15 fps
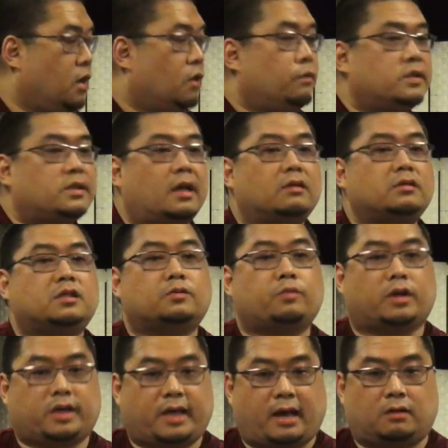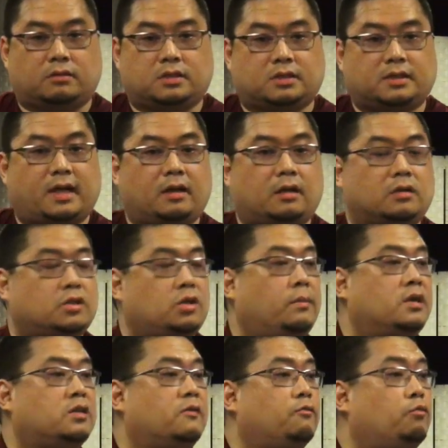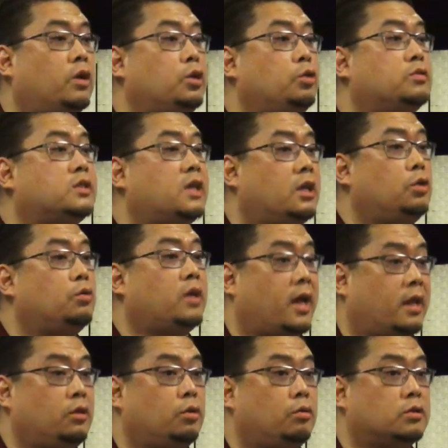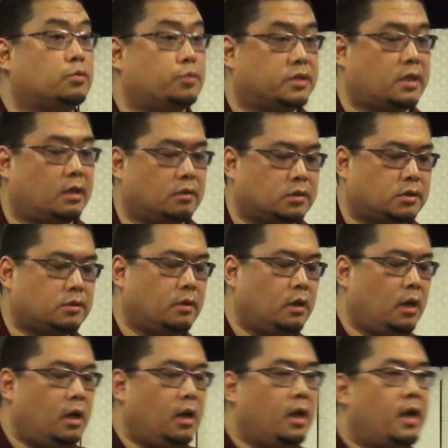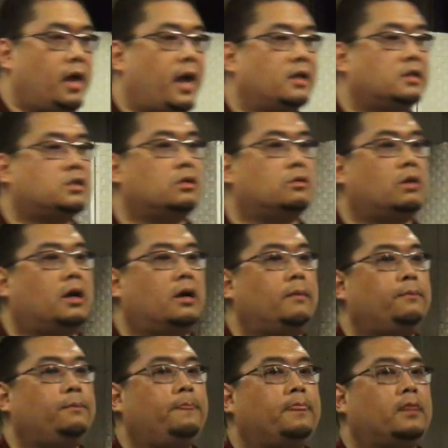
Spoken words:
Results is what counts. It's not so much of what you say you can do, it's results. And so